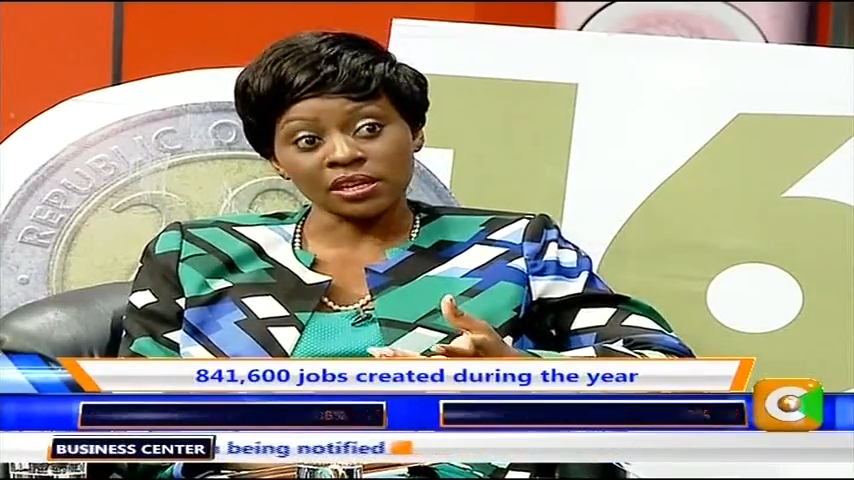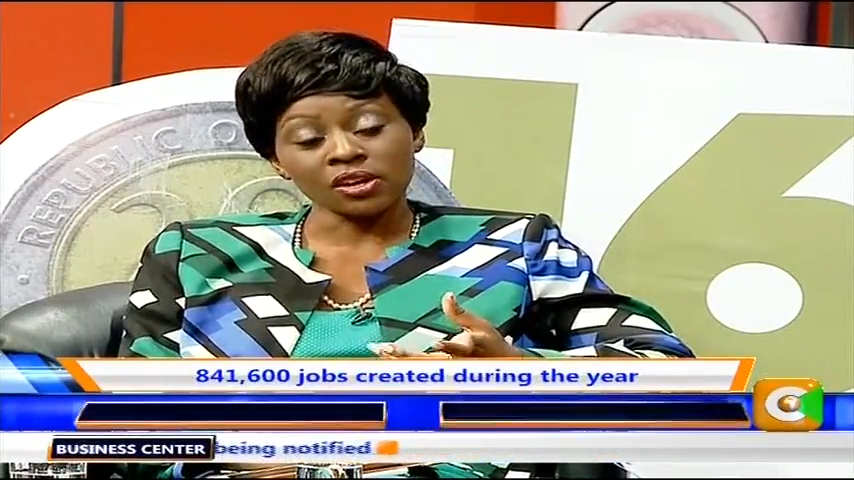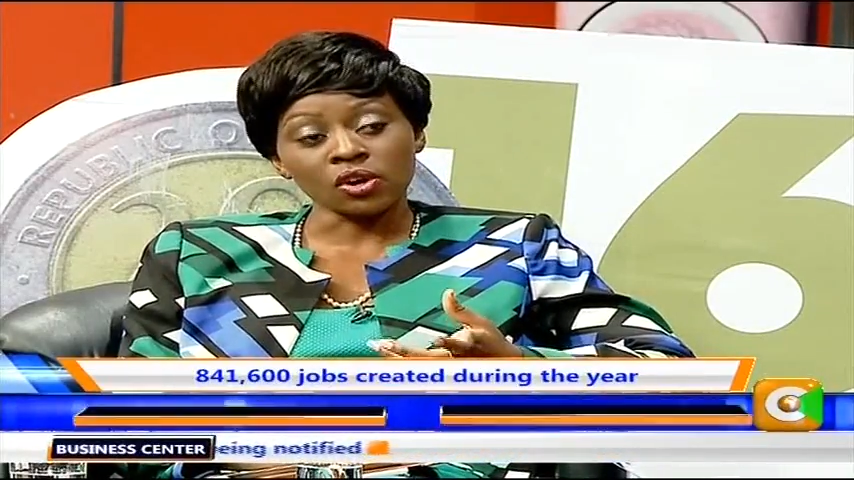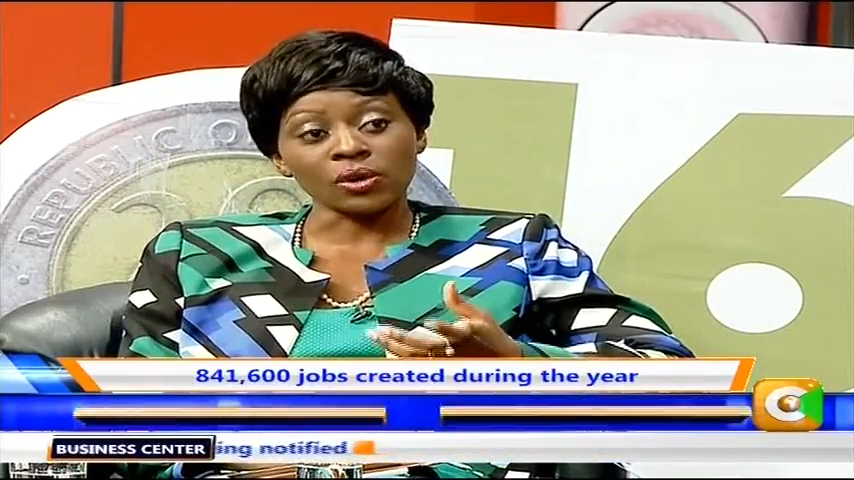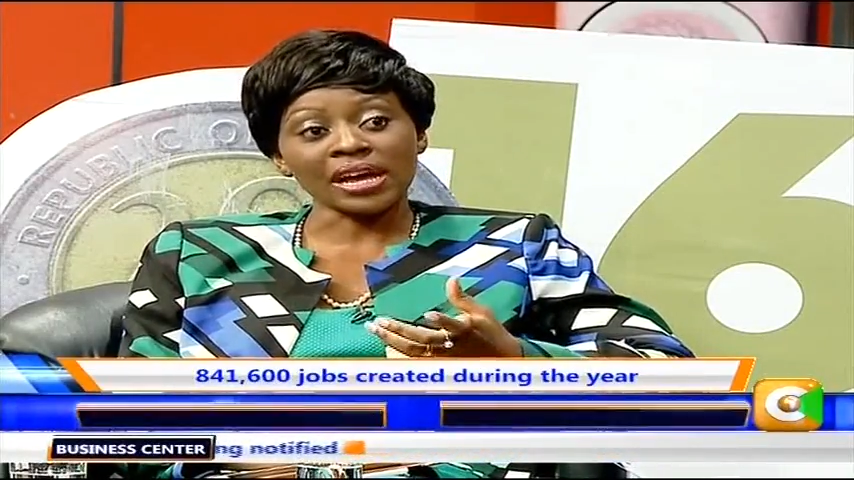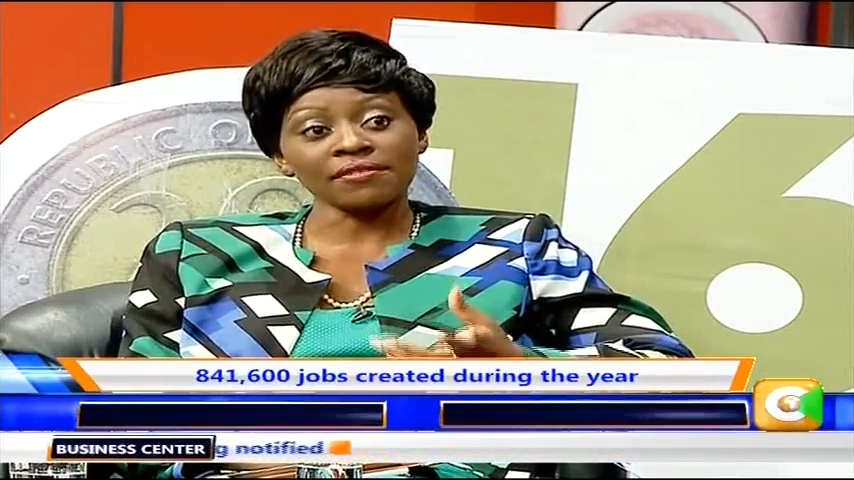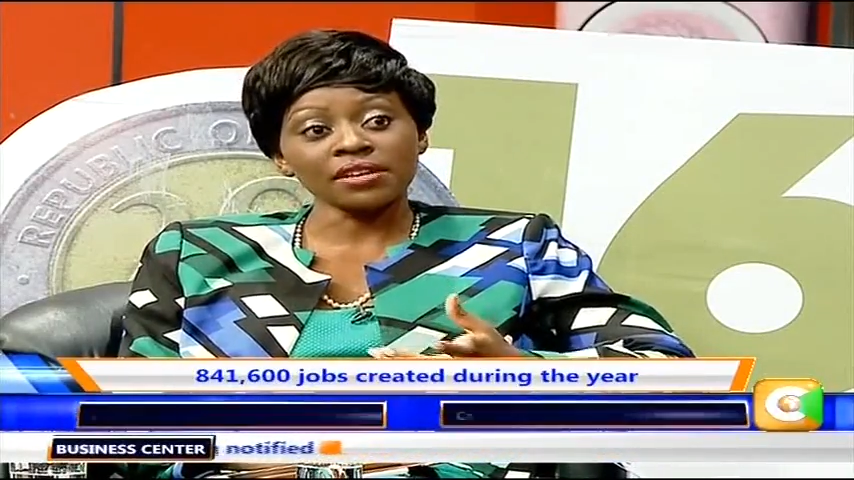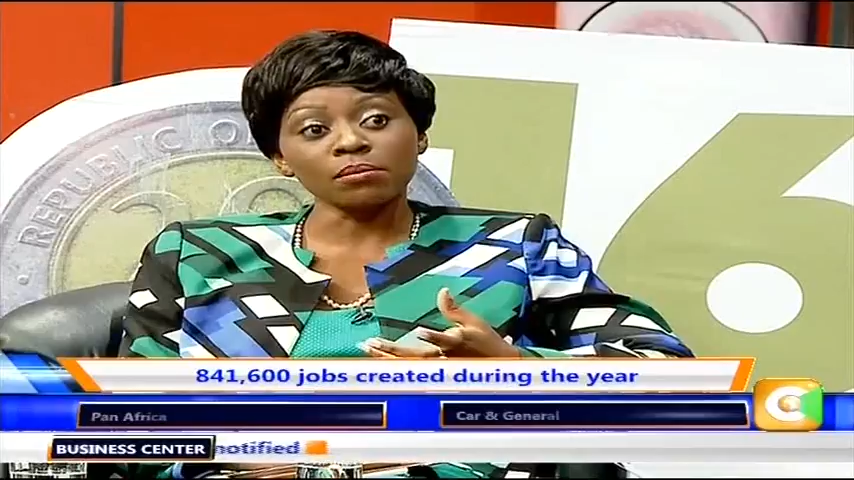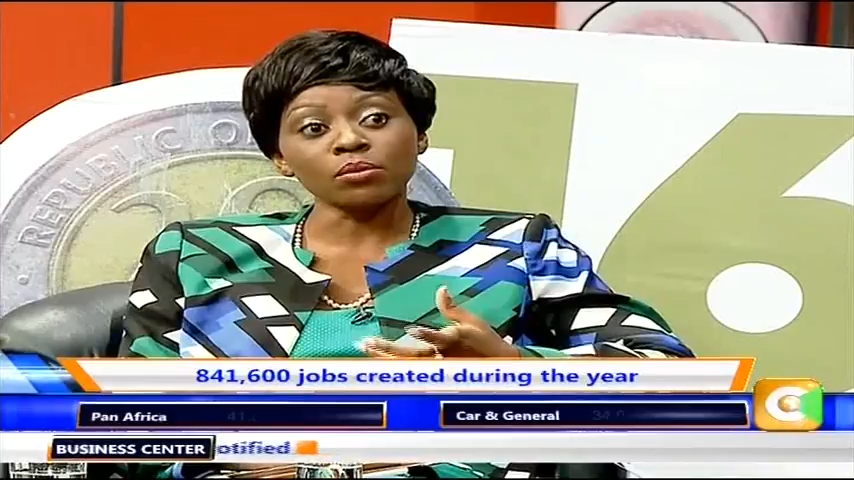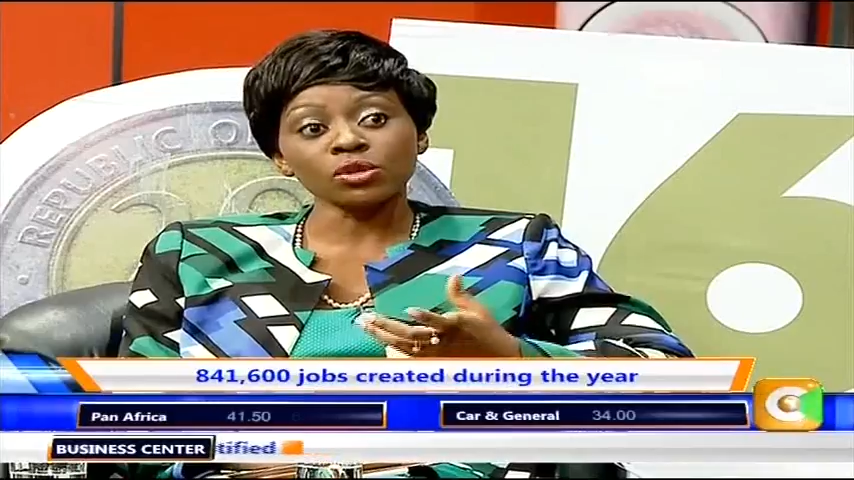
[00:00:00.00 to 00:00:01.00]
on having
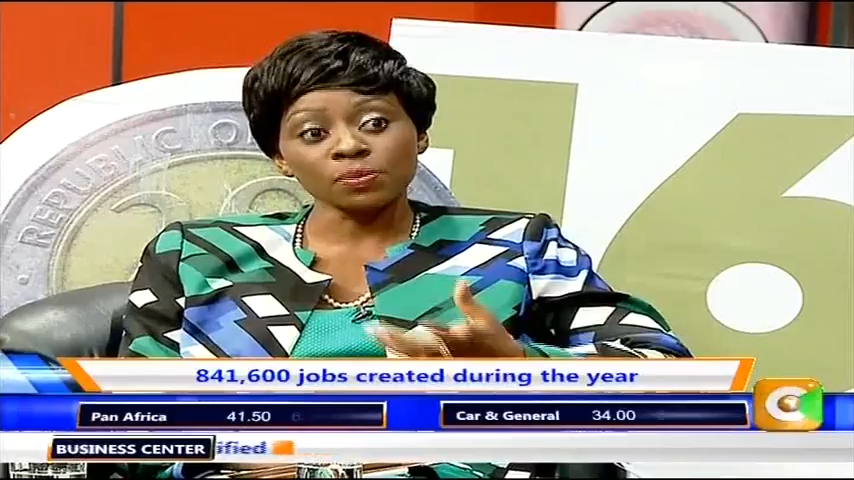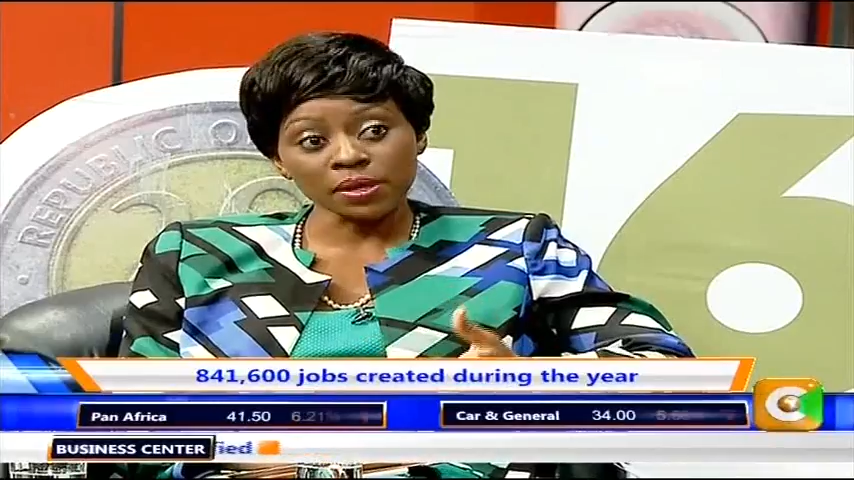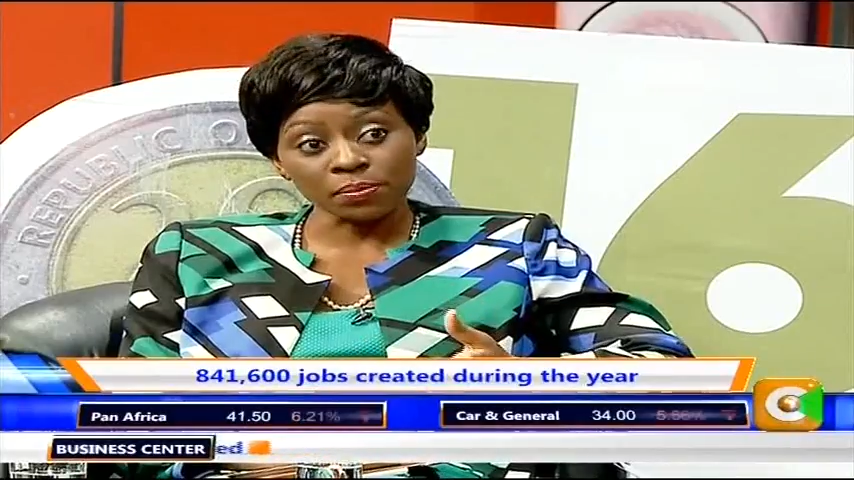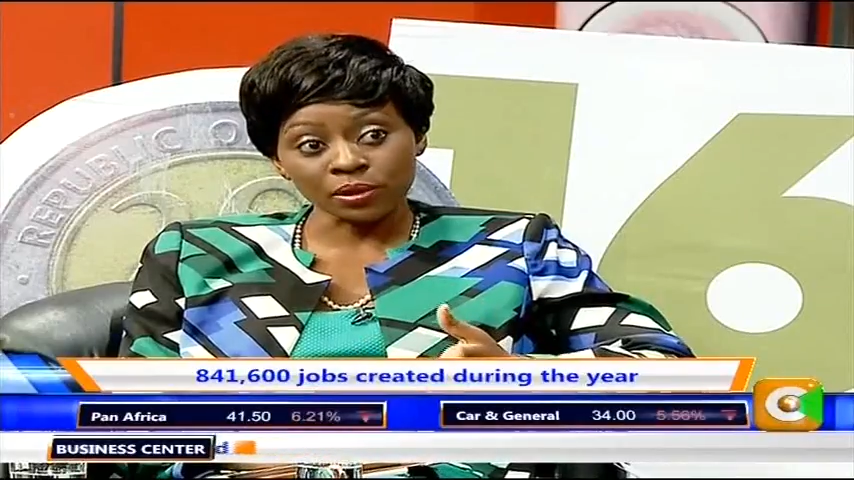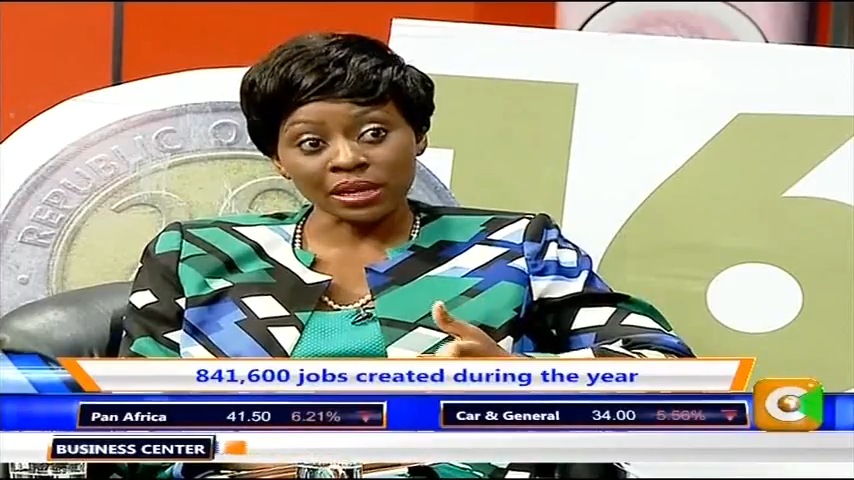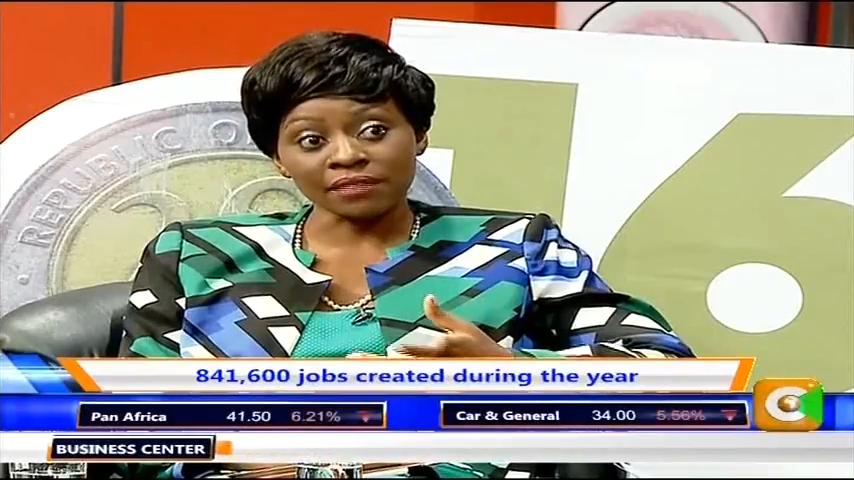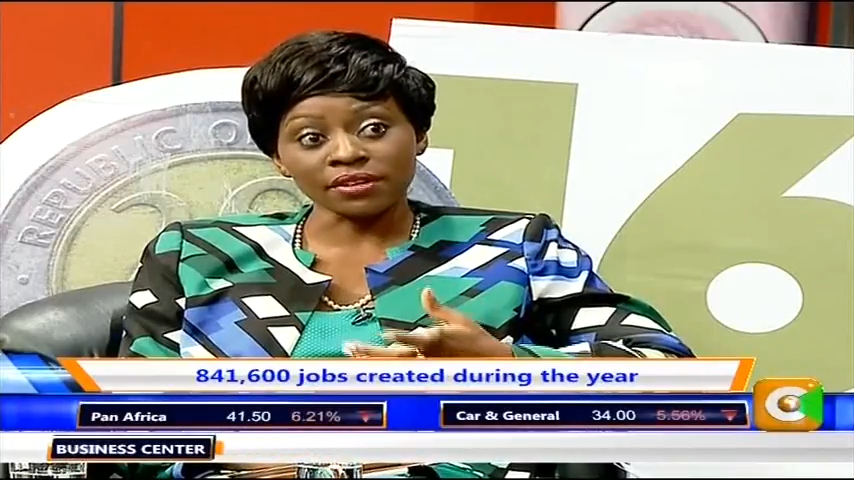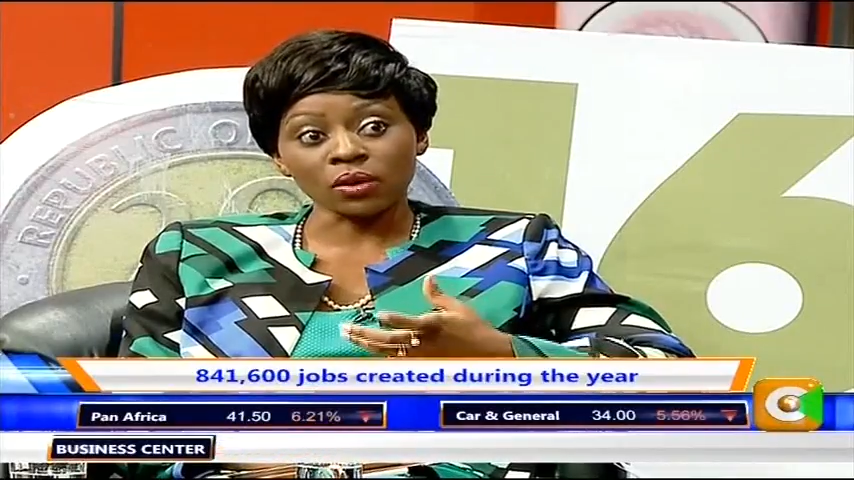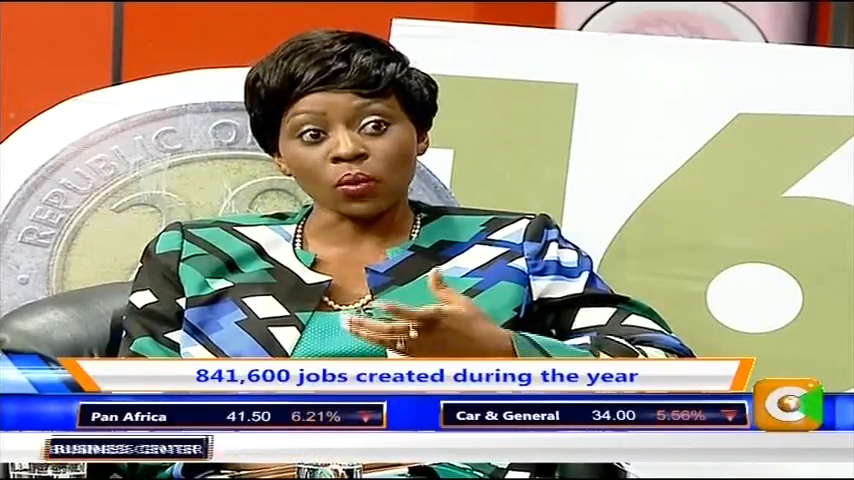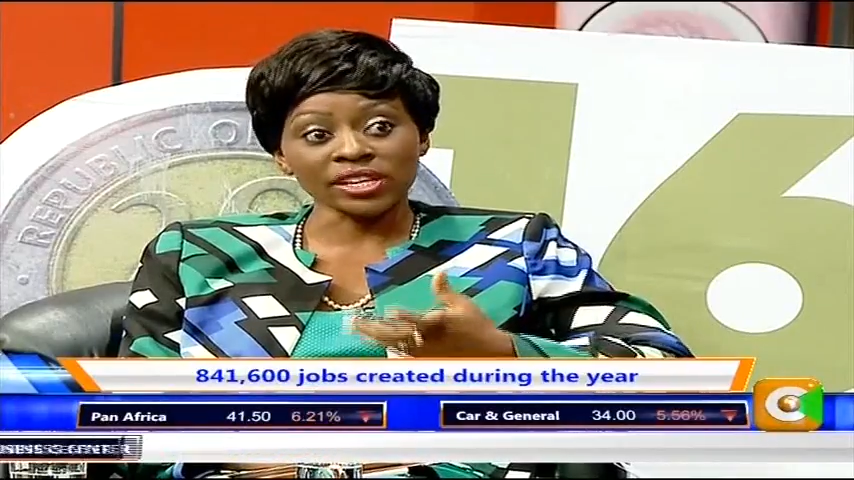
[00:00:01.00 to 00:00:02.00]
most people
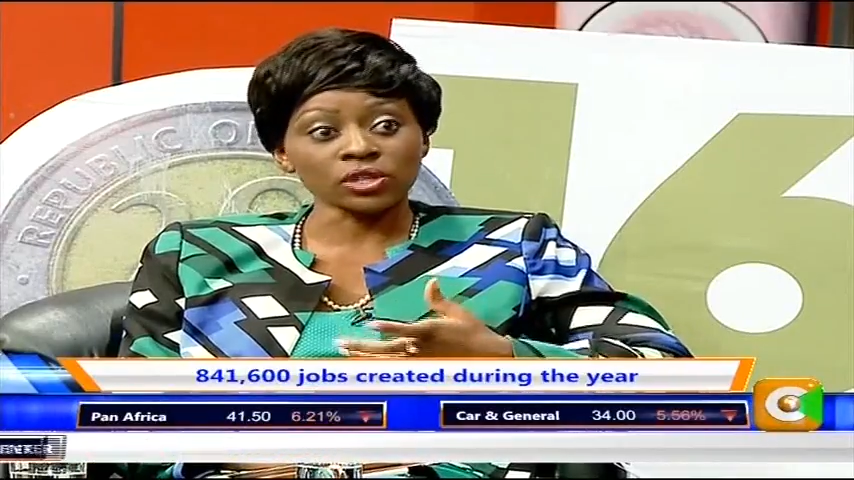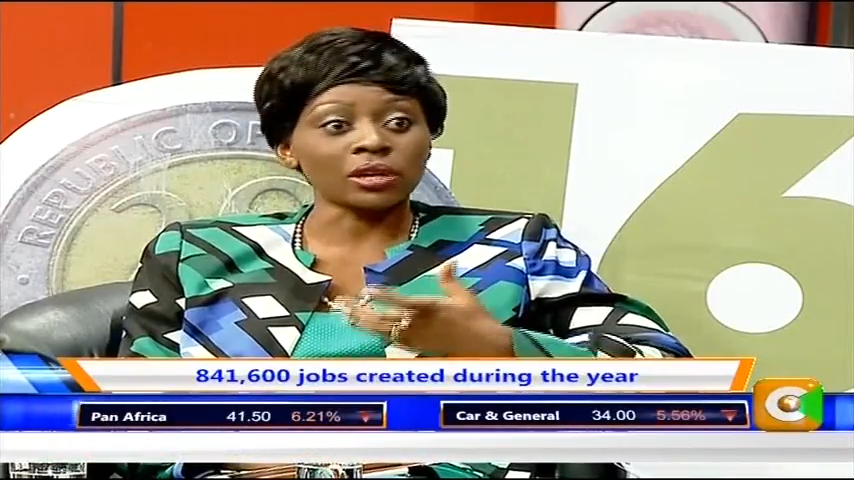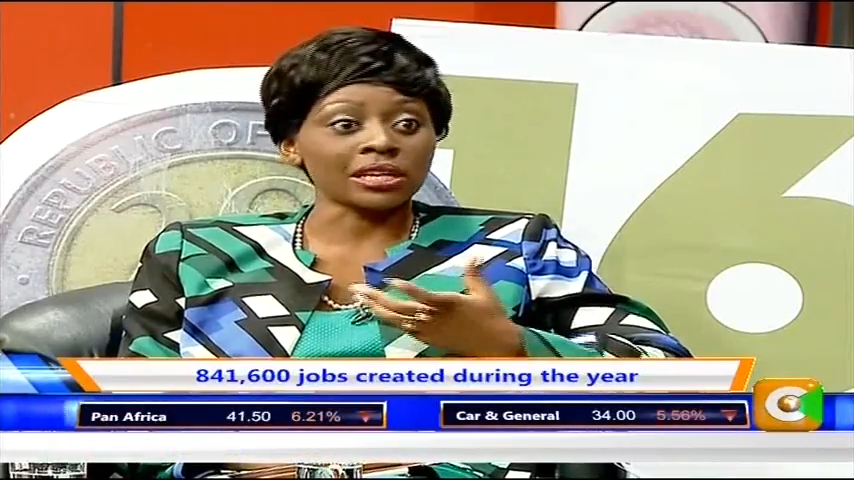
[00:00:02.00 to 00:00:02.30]
having white-collar